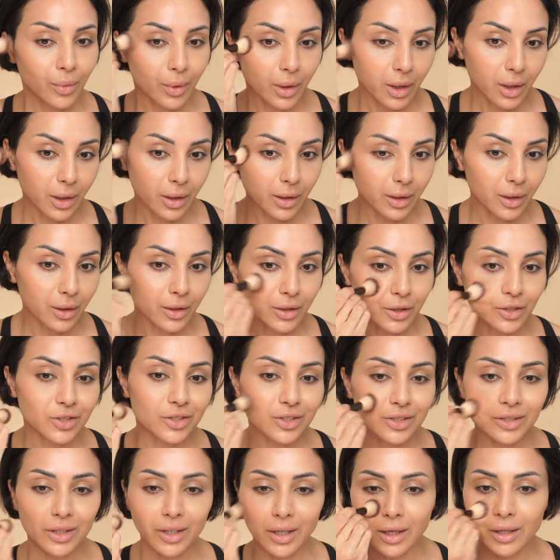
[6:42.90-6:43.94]
And then I
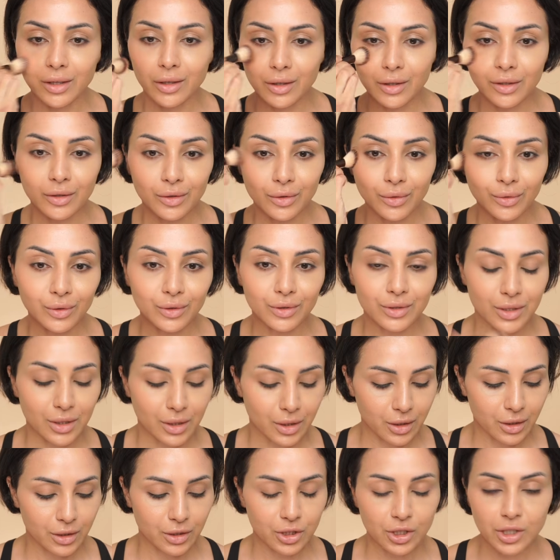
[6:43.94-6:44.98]
just get this onto
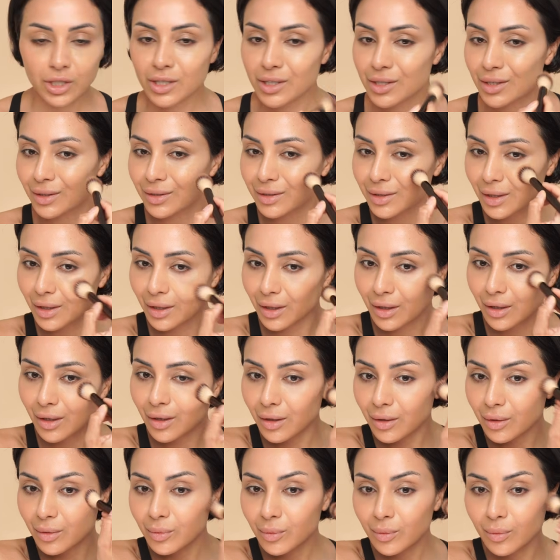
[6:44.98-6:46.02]
the cheeks here.